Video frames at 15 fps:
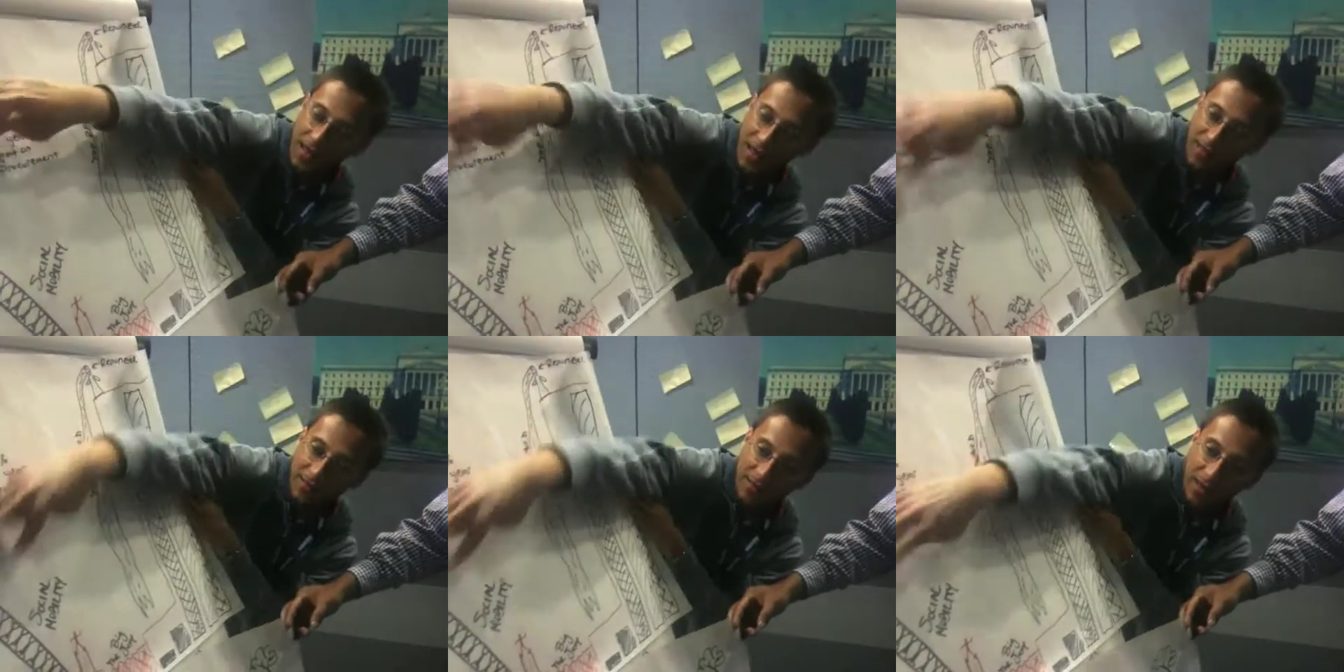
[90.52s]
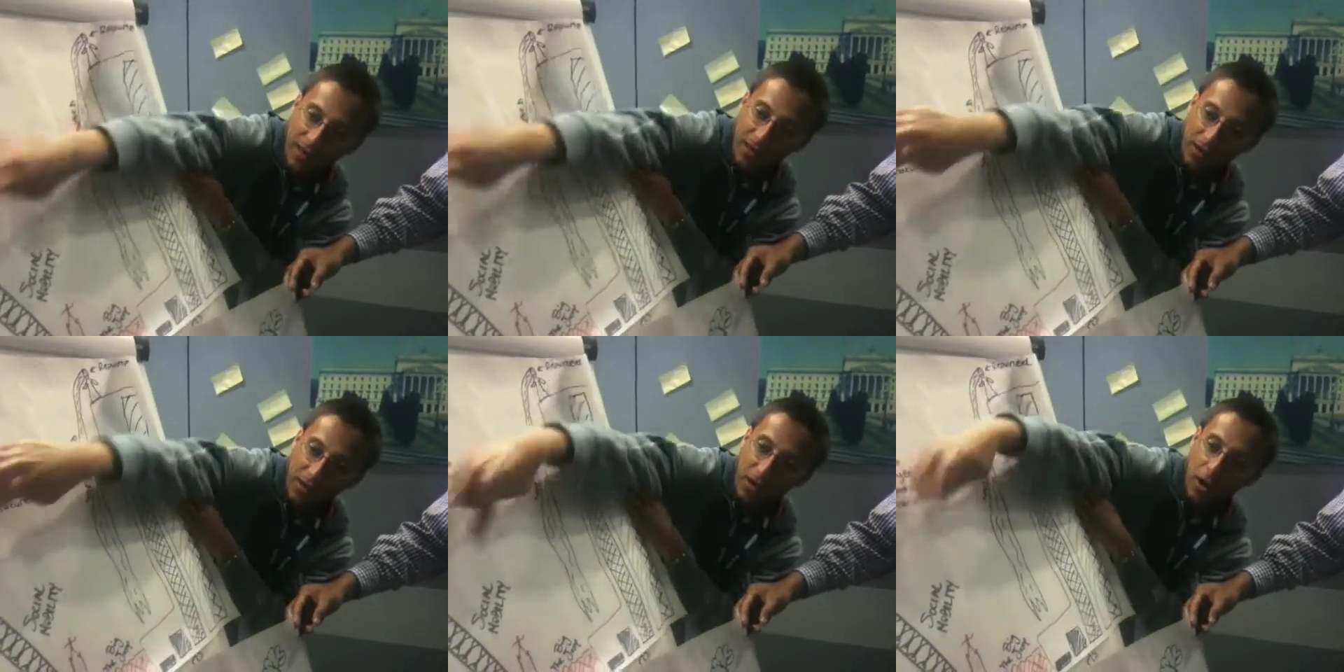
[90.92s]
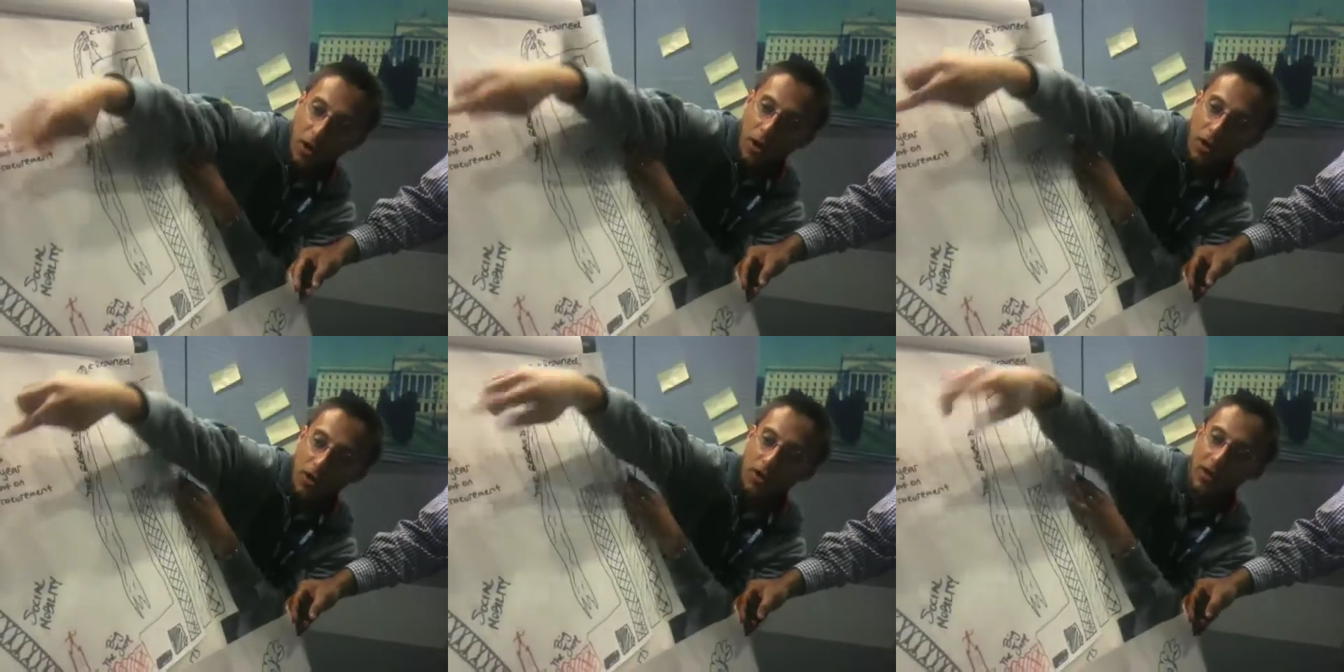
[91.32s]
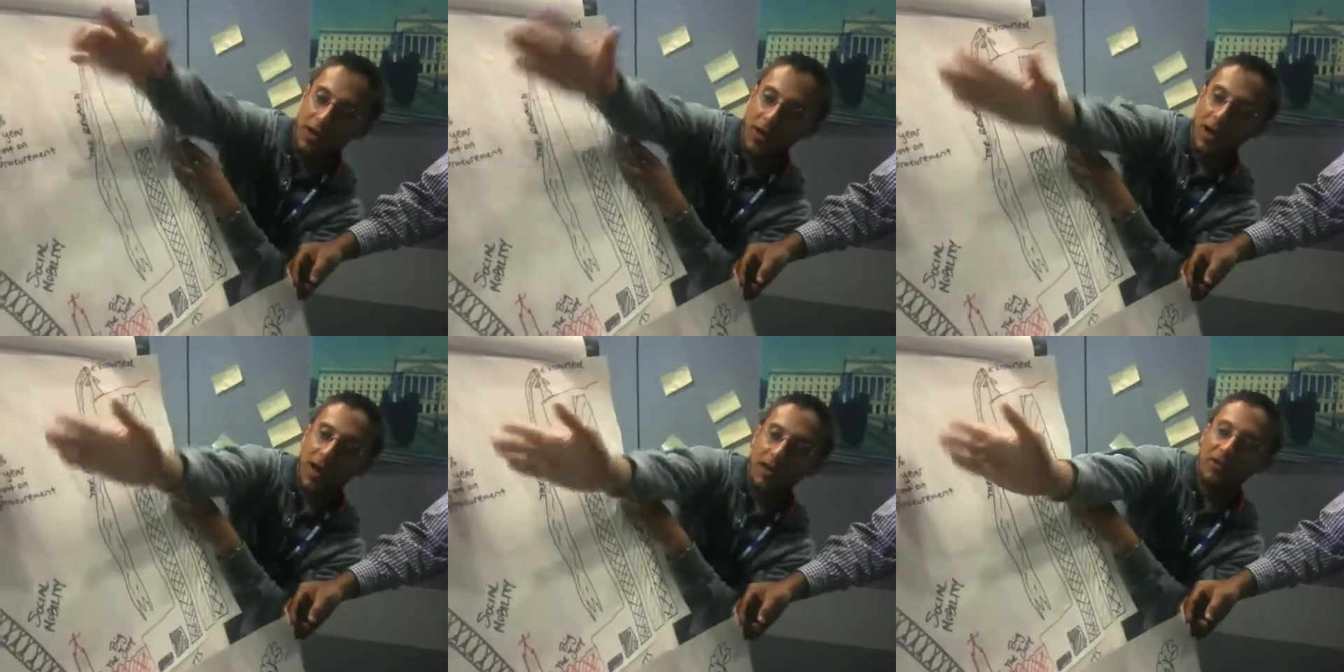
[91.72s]
here's like a clock
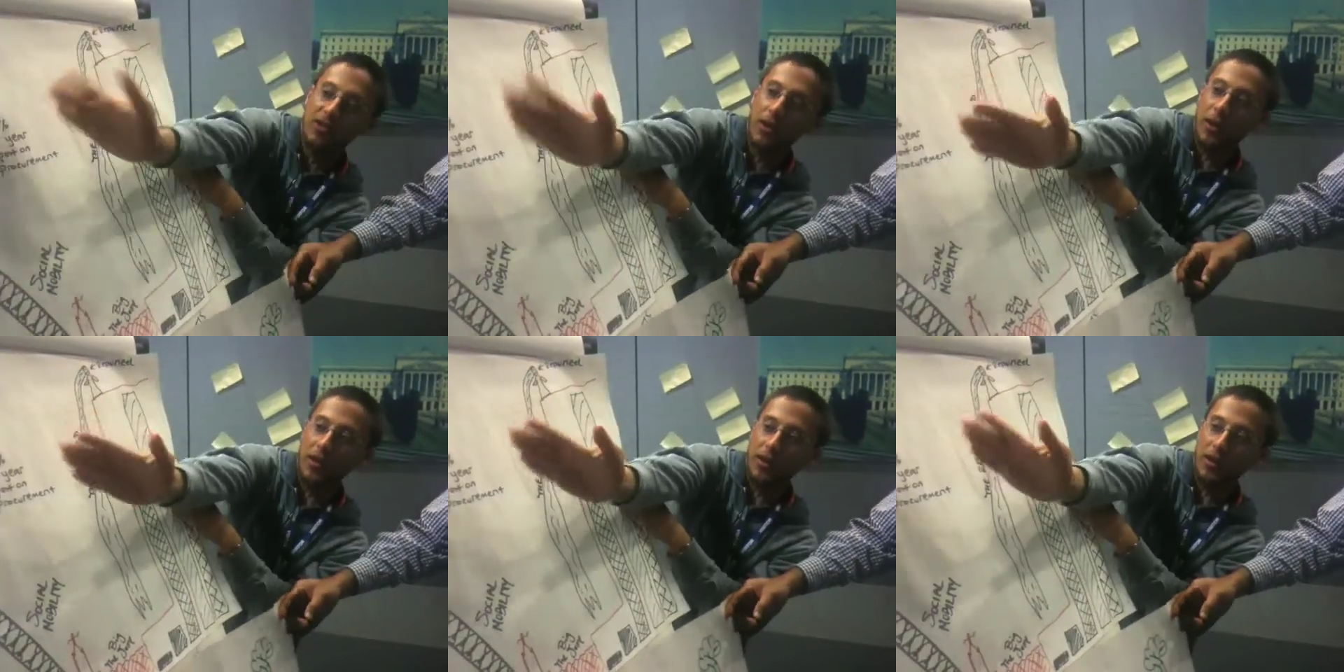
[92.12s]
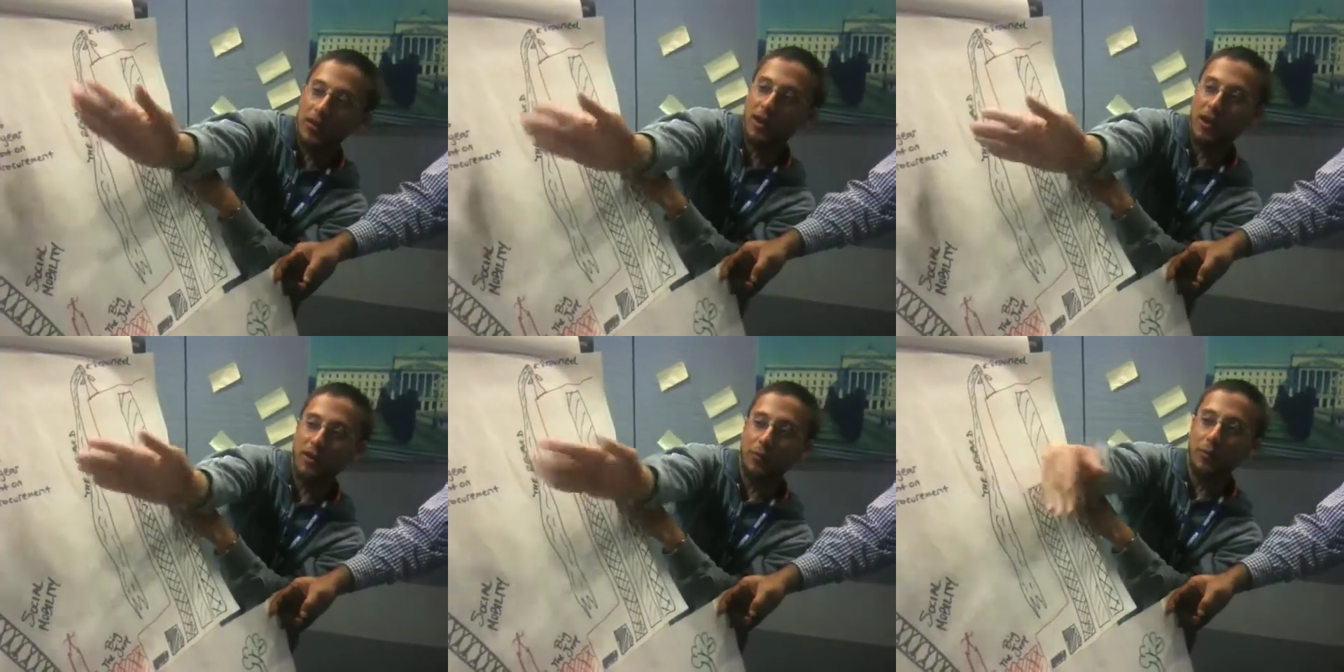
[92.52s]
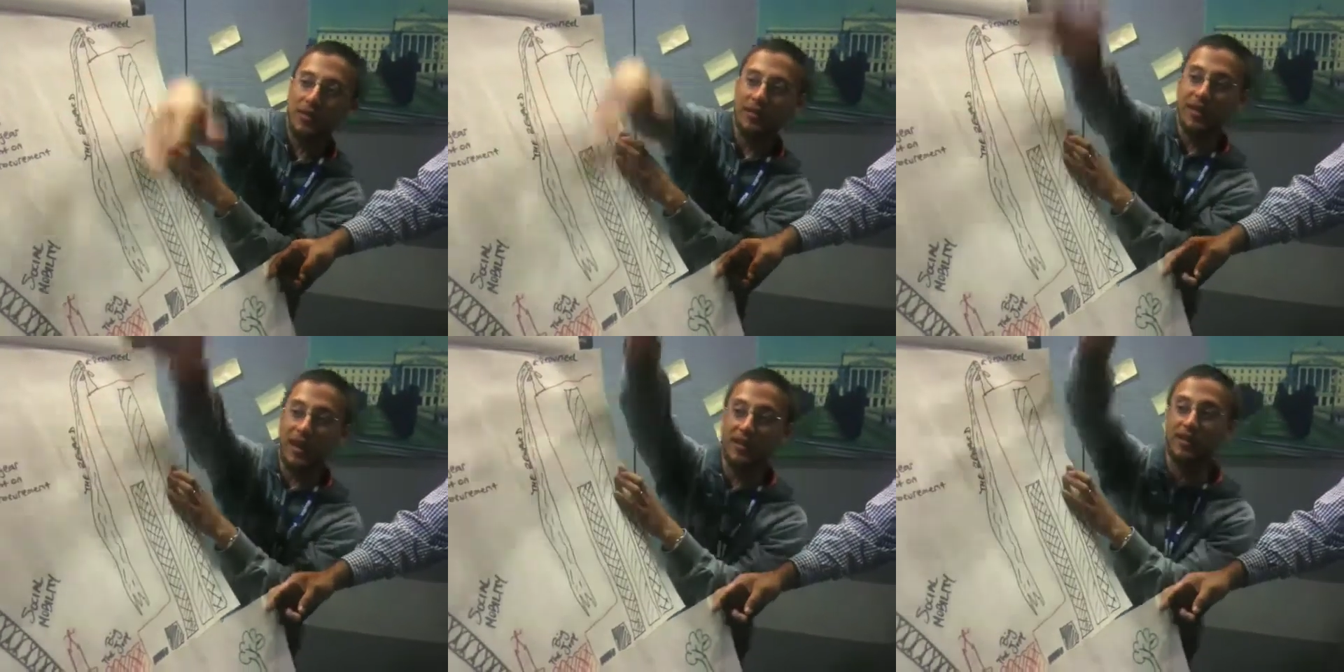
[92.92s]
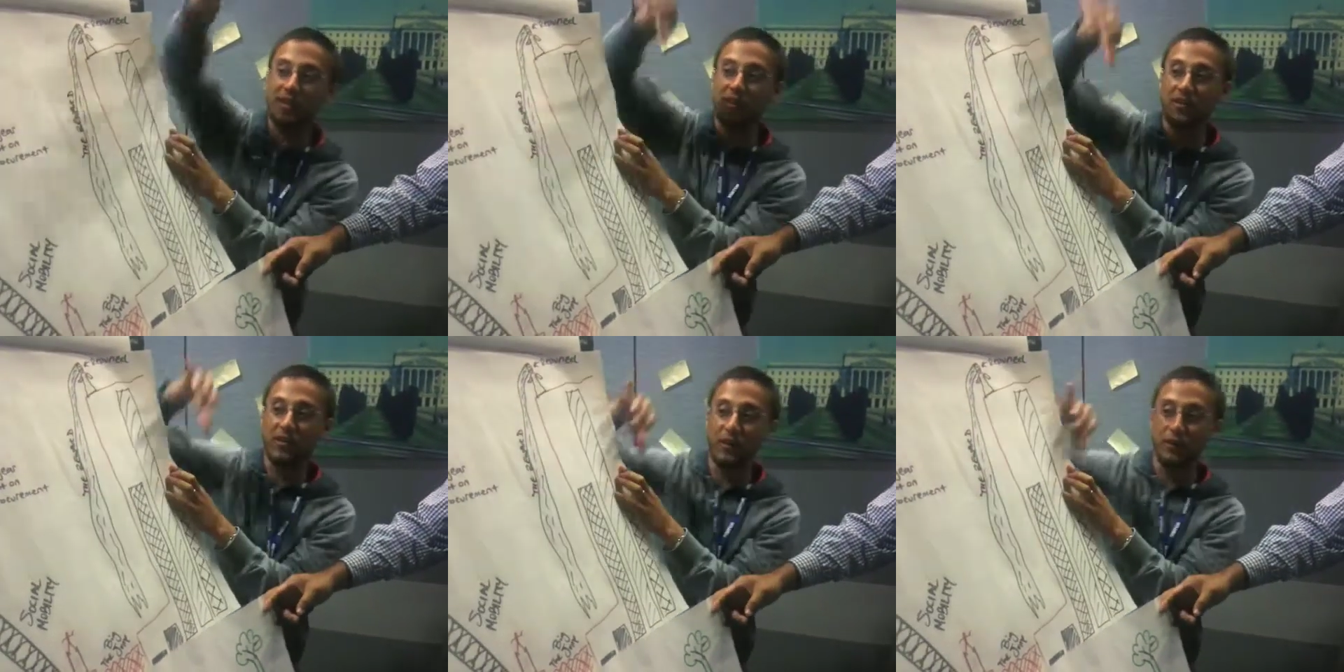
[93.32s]
showing the kind of
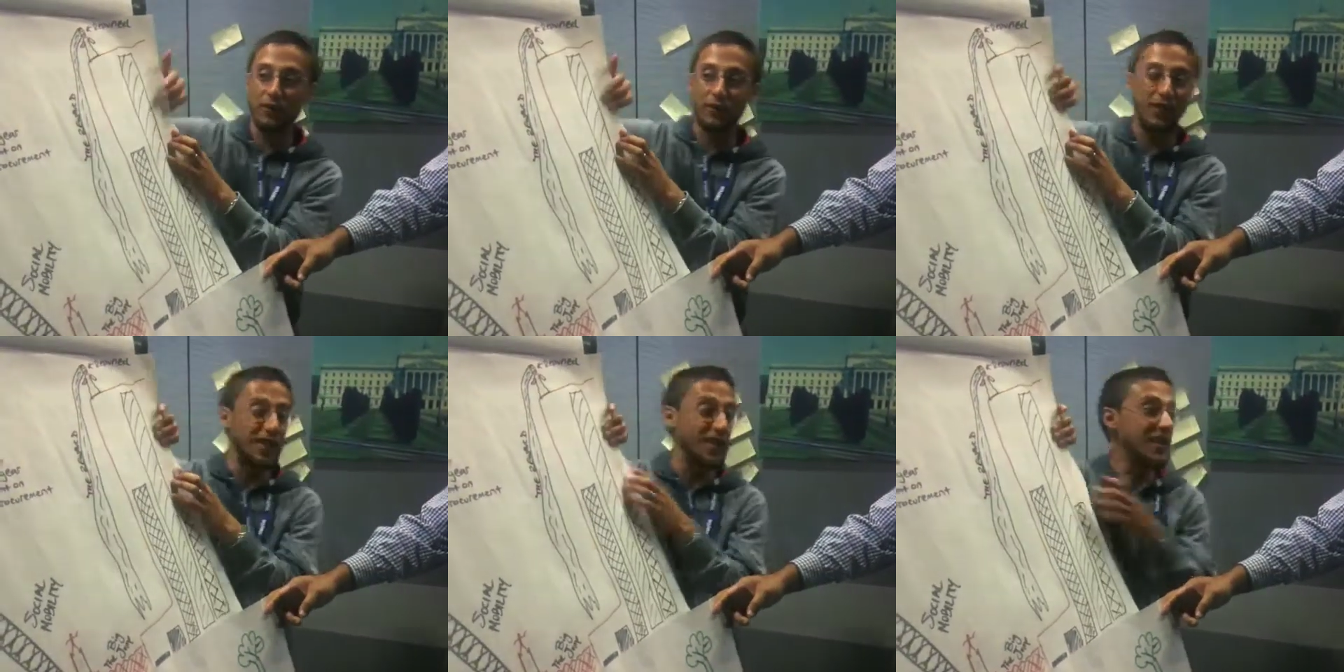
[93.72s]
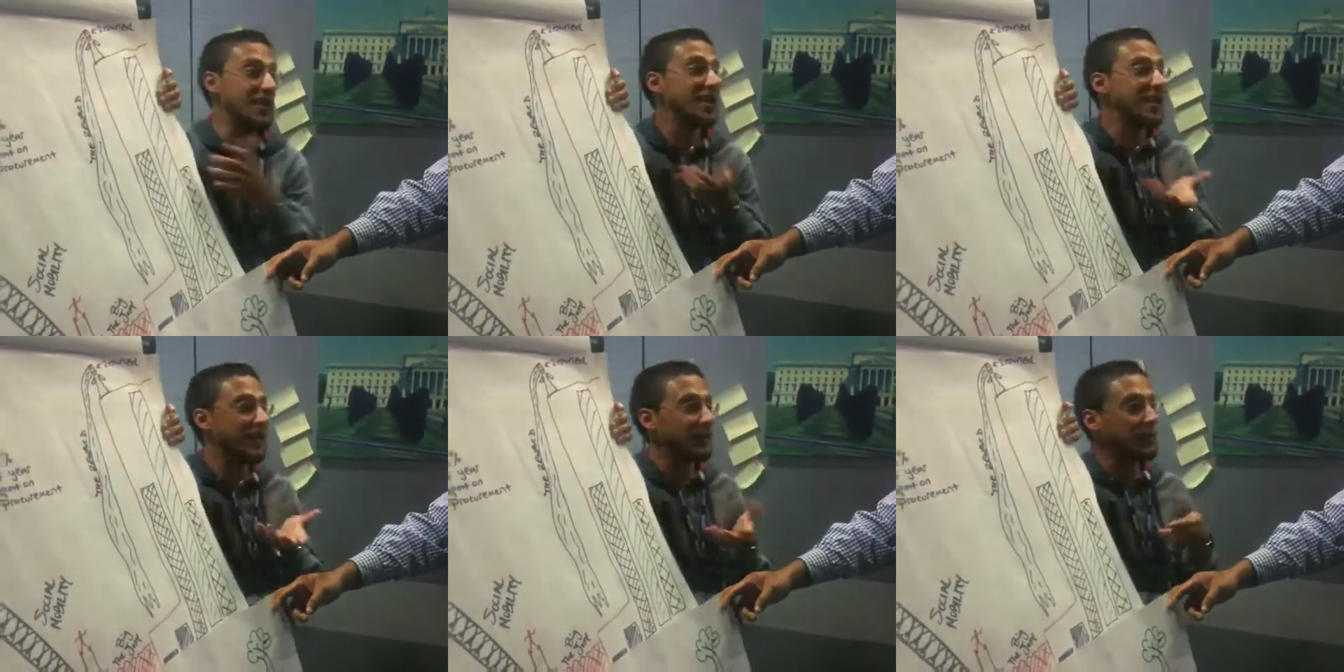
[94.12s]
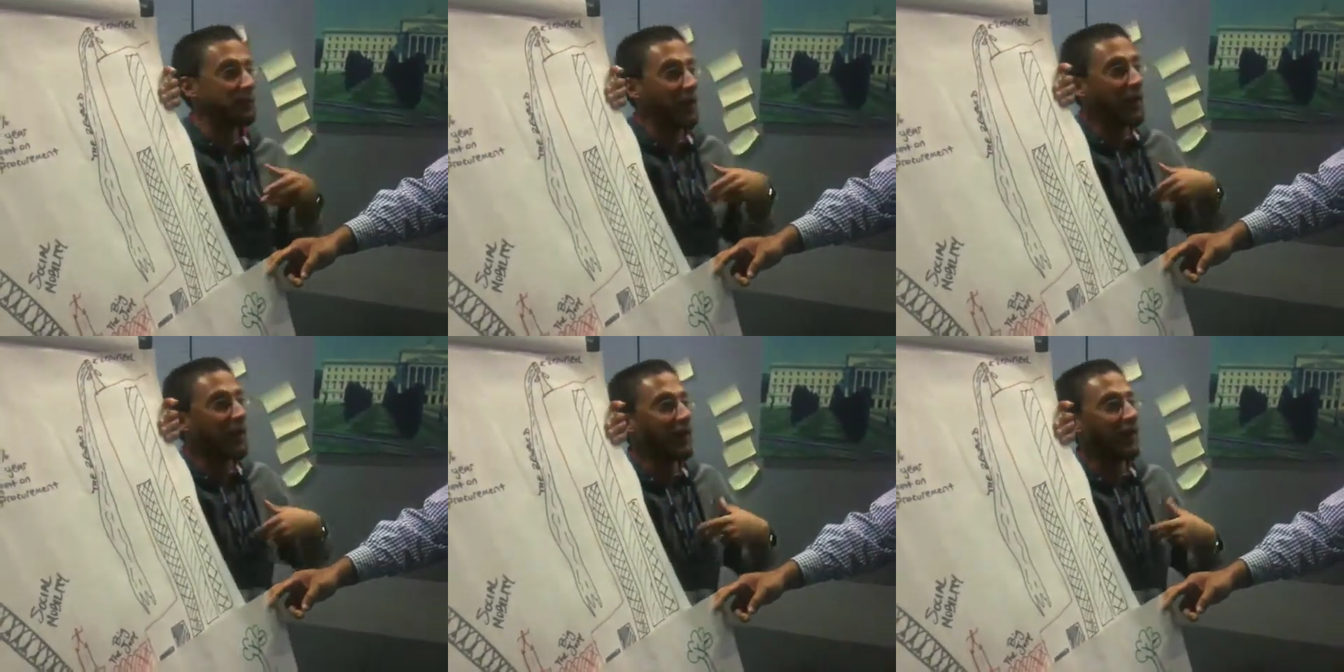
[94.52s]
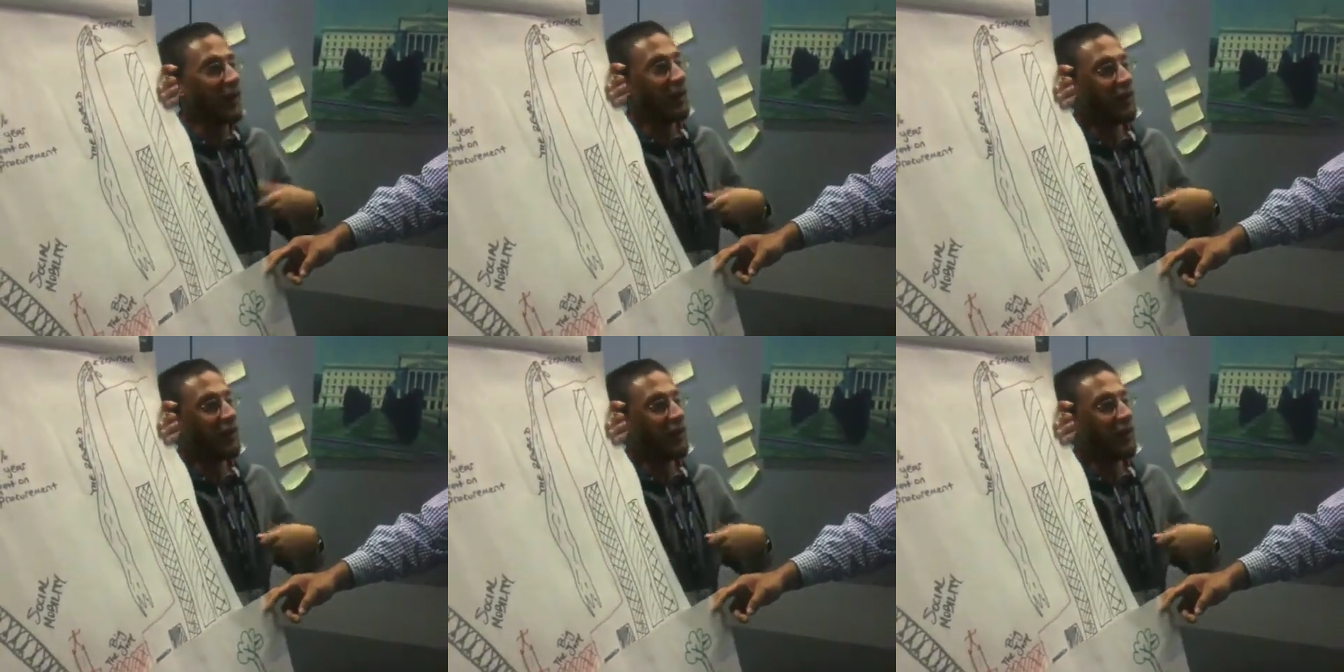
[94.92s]
percentage of the year spent